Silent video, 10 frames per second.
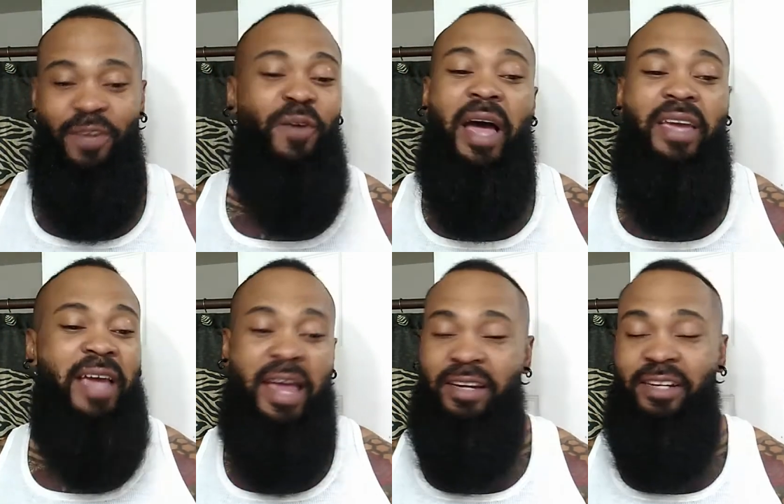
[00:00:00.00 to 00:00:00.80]
if I
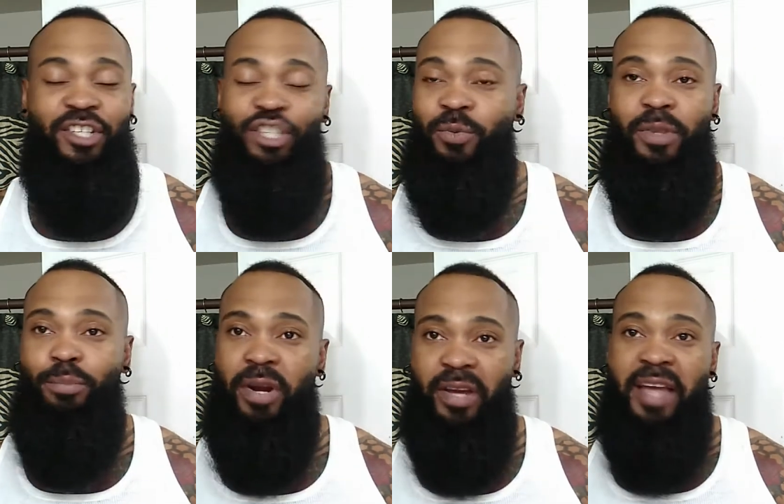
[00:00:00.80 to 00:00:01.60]
had an issue with the
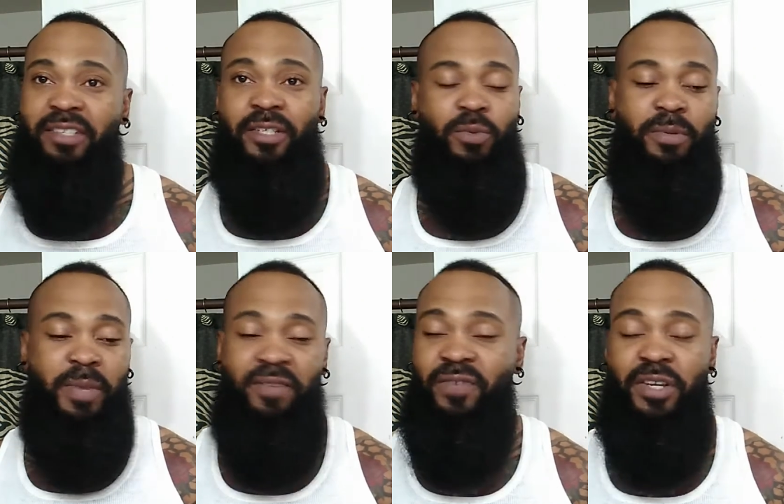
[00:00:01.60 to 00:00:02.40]
product, I just wouldn't
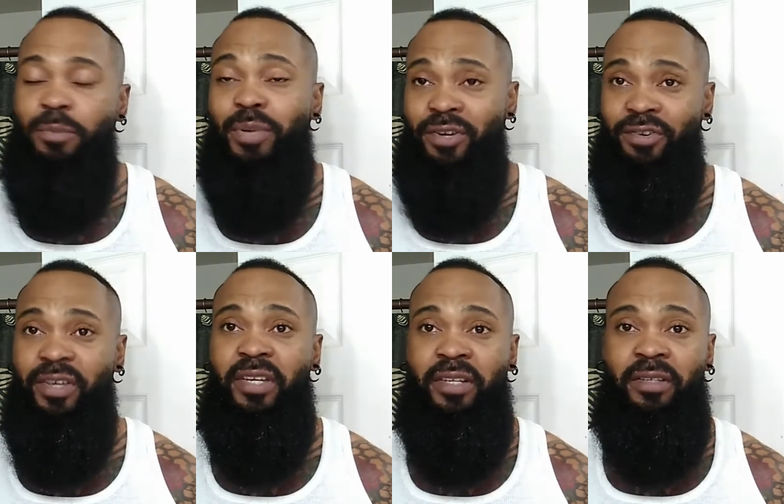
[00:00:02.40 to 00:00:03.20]
make a video, period.